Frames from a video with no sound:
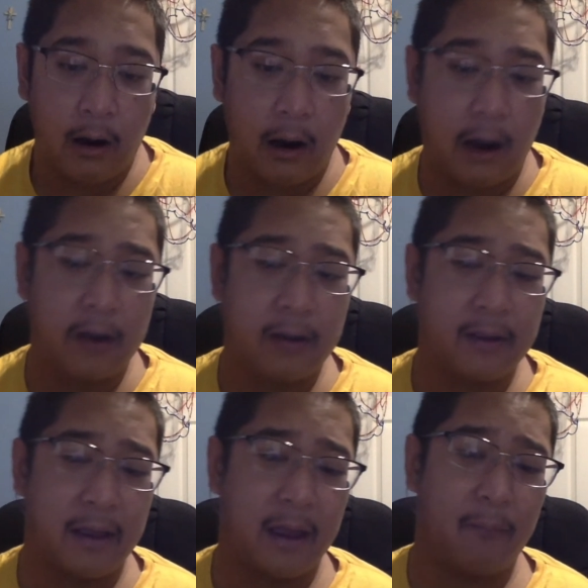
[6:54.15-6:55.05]
on the
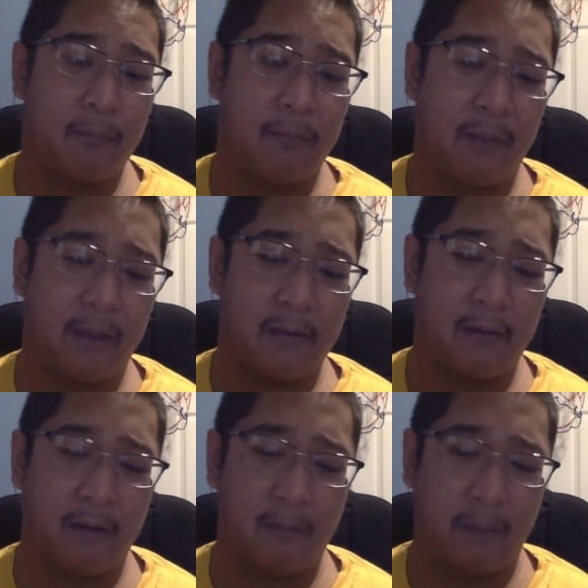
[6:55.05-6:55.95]
game that
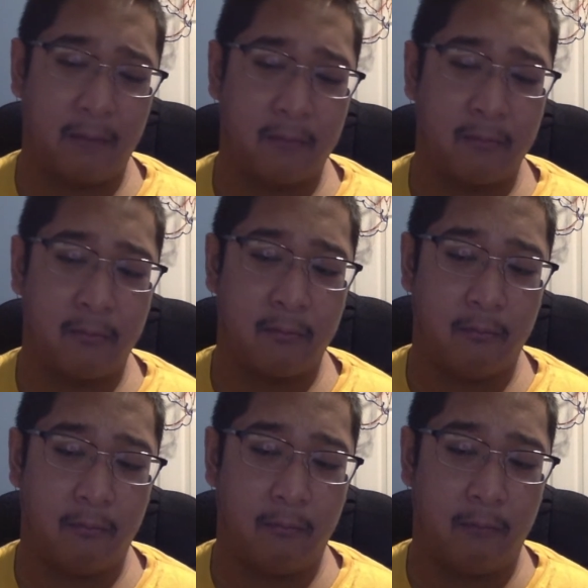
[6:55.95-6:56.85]
you're about
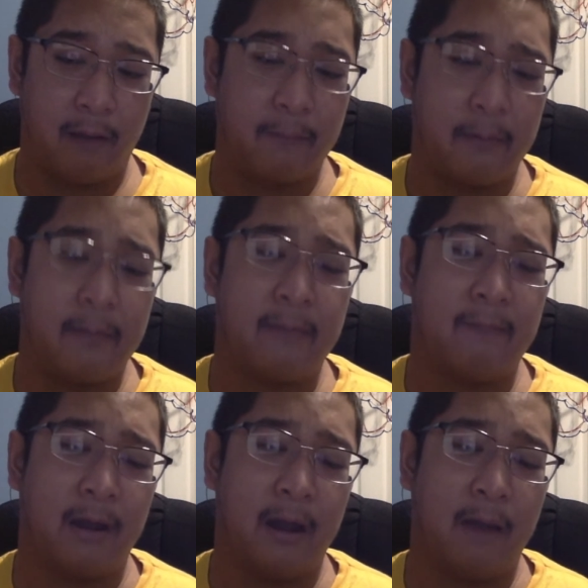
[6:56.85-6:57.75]
to watch me
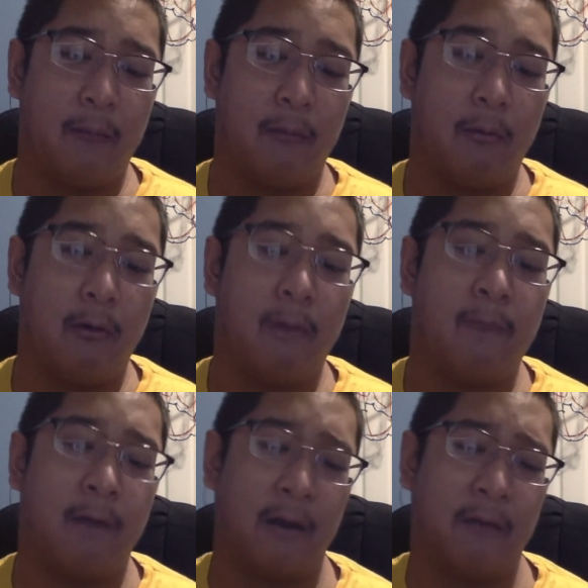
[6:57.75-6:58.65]
develop or
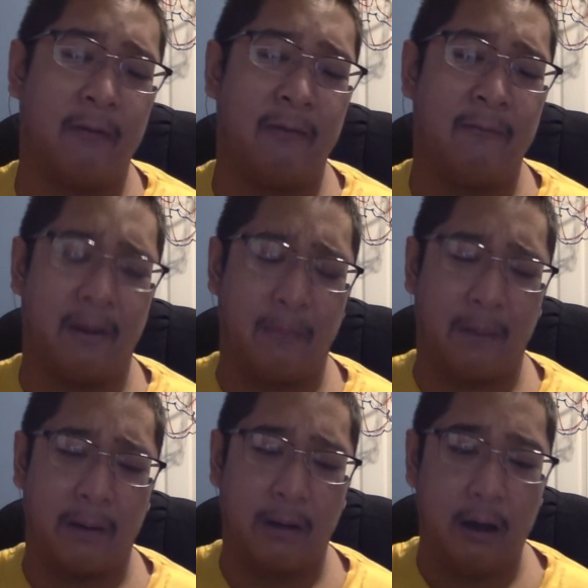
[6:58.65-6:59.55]
follow the
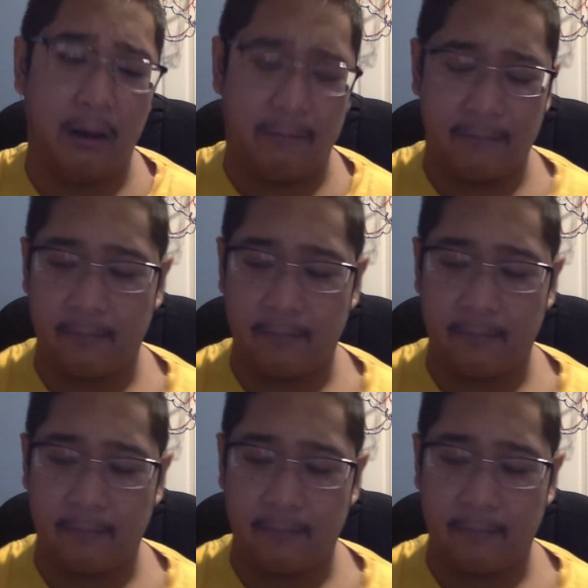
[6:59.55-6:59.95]
development of.